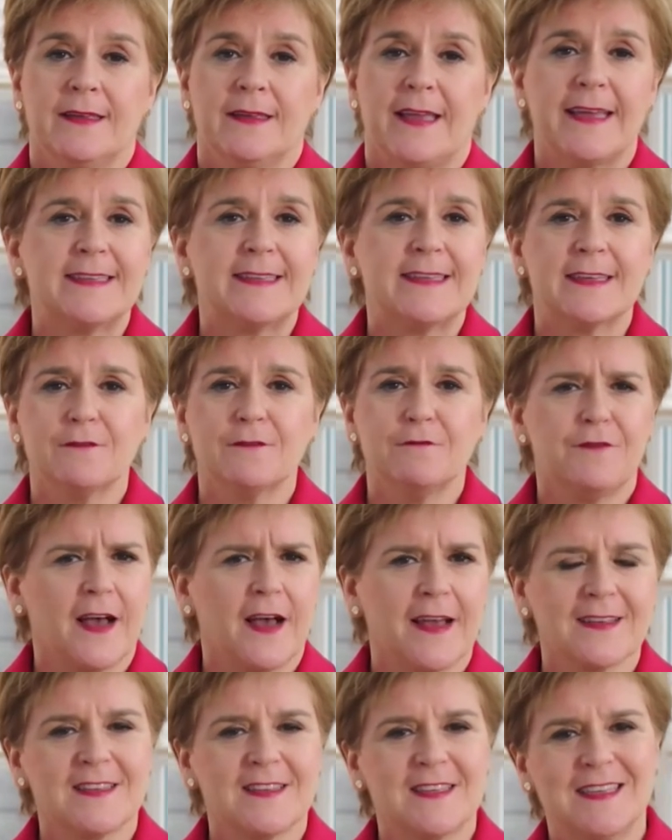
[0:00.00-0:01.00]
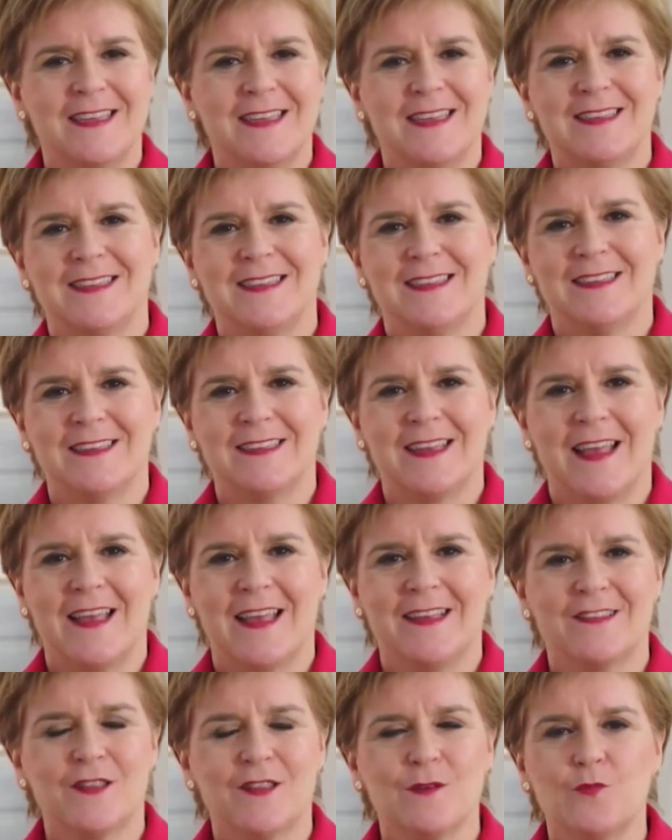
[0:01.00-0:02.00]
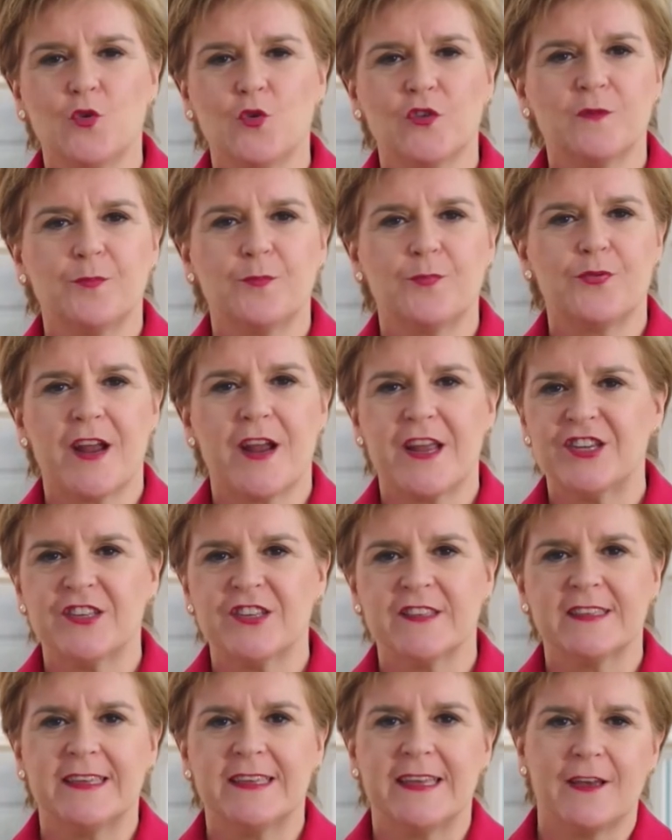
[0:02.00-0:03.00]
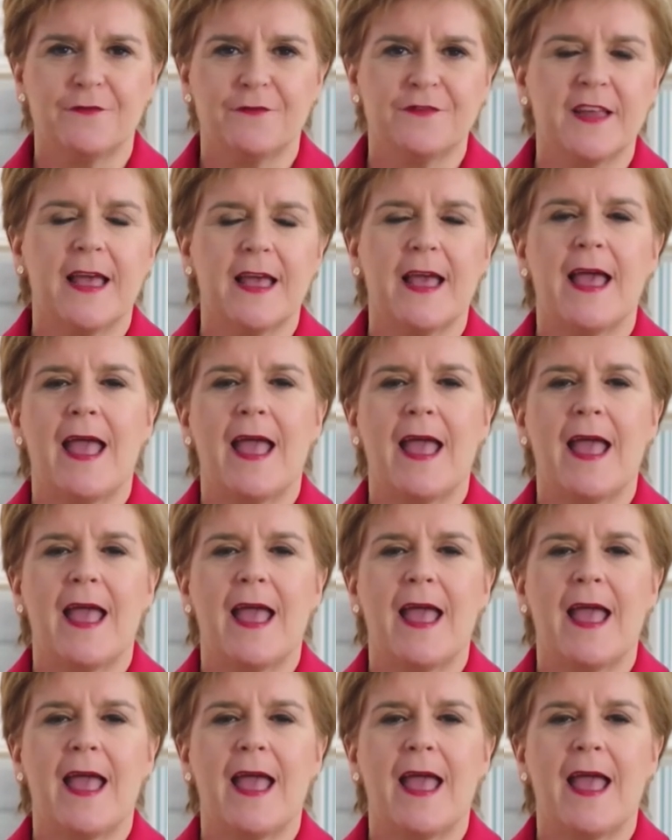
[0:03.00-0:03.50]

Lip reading: Getting vaccinated is the most precious gift